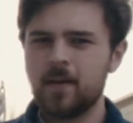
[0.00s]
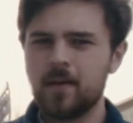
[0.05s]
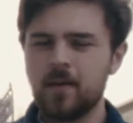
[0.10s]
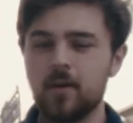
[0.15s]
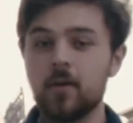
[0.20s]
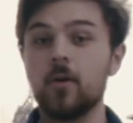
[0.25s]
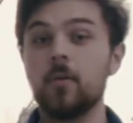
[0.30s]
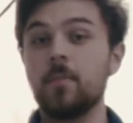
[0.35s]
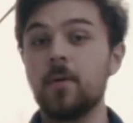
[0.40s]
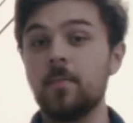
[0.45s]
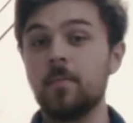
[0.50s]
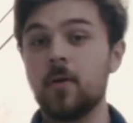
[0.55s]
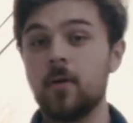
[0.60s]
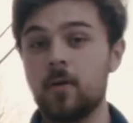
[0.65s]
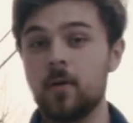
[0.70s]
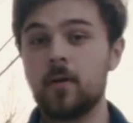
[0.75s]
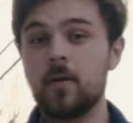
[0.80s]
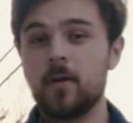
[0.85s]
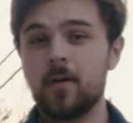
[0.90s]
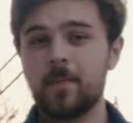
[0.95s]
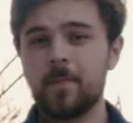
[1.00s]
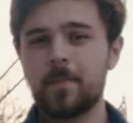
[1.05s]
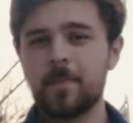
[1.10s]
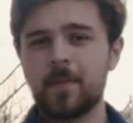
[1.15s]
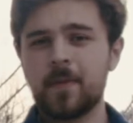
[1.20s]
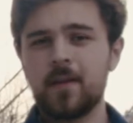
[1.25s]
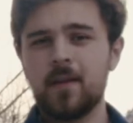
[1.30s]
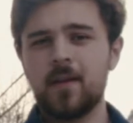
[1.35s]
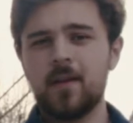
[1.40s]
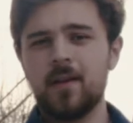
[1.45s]
or had been murdered.
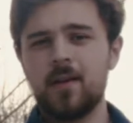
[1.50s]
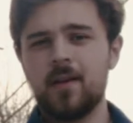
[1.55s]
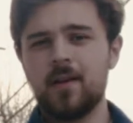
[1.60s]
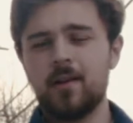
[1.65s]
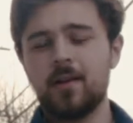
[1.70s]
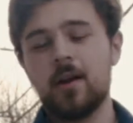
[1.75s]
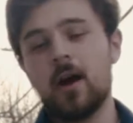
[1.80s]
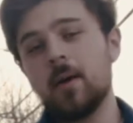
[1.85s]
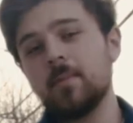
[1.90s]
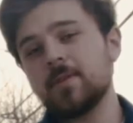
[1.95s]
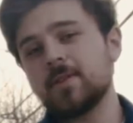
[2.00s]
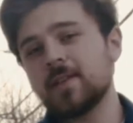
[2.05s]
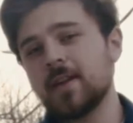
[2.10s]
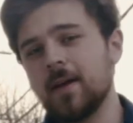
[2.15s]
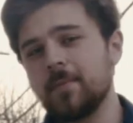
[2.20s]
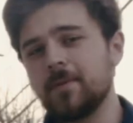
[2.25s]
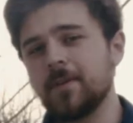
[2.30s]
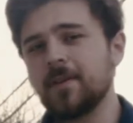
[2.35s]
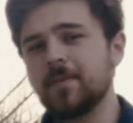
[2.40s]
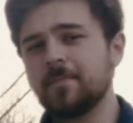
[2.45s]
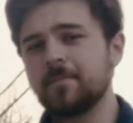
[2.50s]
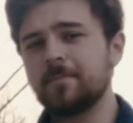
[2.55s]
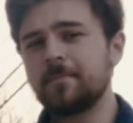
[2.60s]
Now I'm a skeptic,